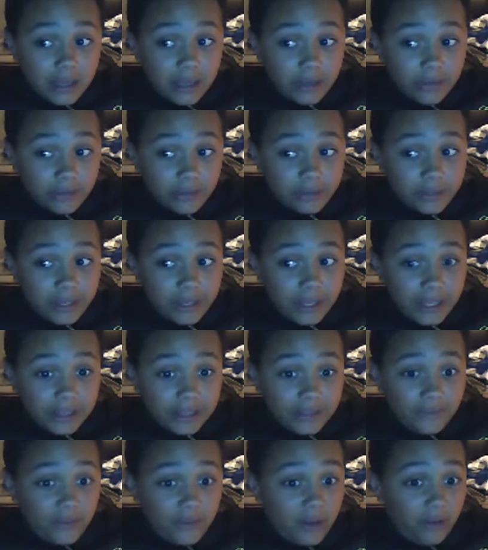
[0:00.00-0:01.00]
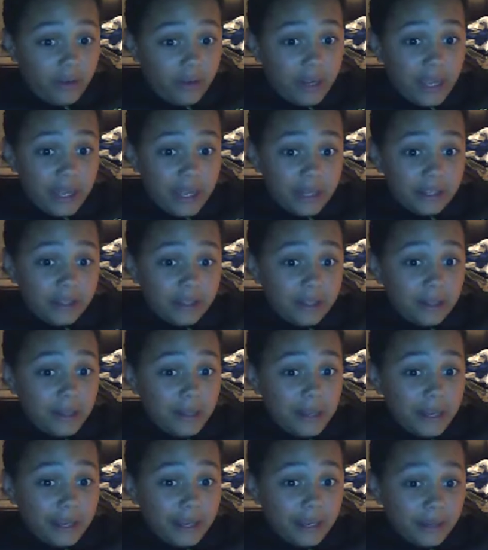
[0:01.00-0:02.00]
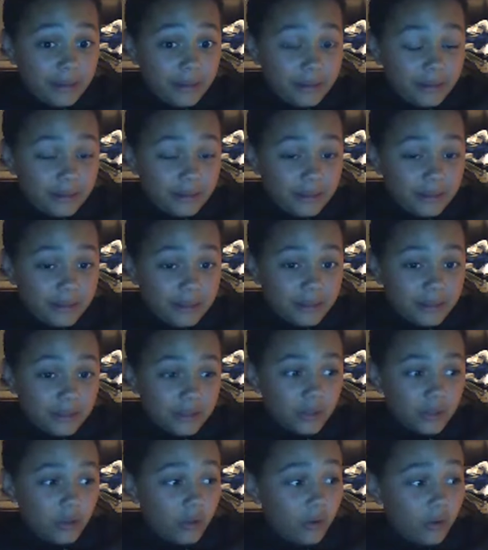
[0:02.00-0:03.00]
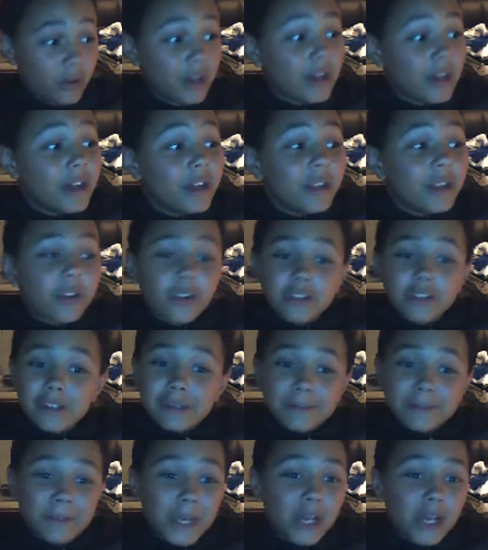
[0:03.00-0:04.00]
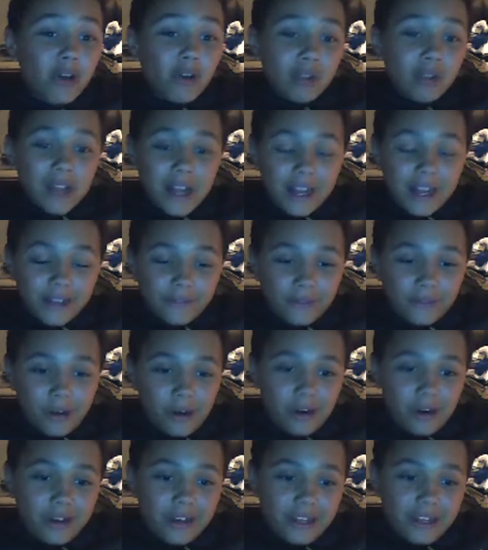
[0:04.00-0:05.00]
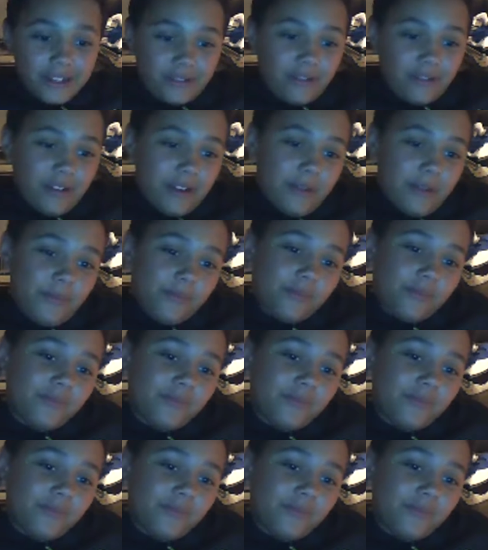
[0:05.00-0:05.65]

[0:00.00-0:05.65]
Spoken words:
I was like at the very end of the line. So there's this big old line for hard ice cream.